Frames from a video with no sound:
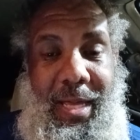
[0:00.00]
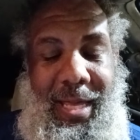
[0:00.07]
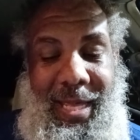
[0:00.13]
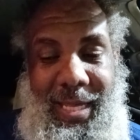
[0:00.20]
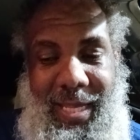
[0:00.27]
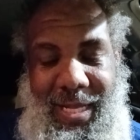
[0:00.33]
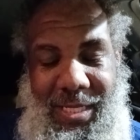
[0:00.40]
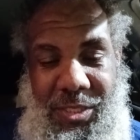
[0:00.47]

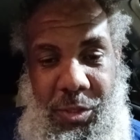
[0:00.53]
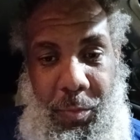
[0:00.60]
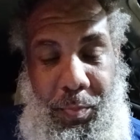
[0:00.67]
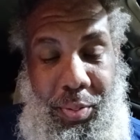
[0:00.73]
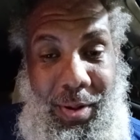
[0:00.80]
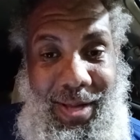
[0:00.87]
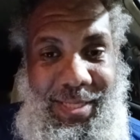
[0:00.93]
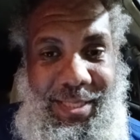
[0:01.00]
it can
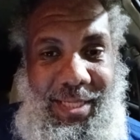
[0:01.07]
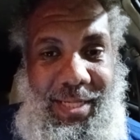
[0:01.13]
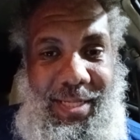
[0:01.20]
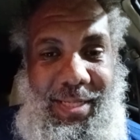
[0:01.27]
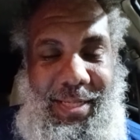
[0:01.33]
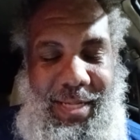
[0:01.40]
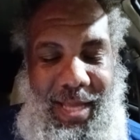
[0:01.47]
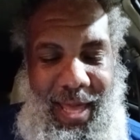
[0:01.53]
suppress it
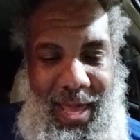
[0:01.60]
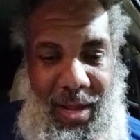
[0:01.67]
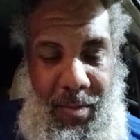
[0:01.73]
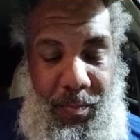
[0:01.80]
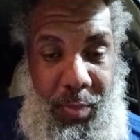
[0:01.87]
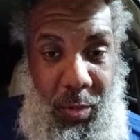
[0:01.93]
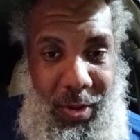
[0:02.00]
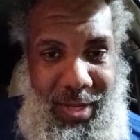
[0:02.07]
at a
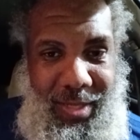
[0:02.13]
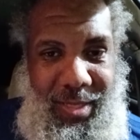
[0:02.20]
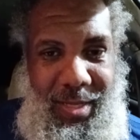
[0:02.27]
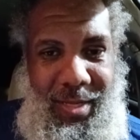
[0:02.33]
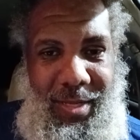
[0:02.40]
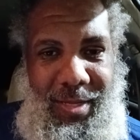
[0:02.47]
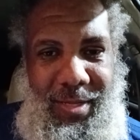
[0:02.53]
point,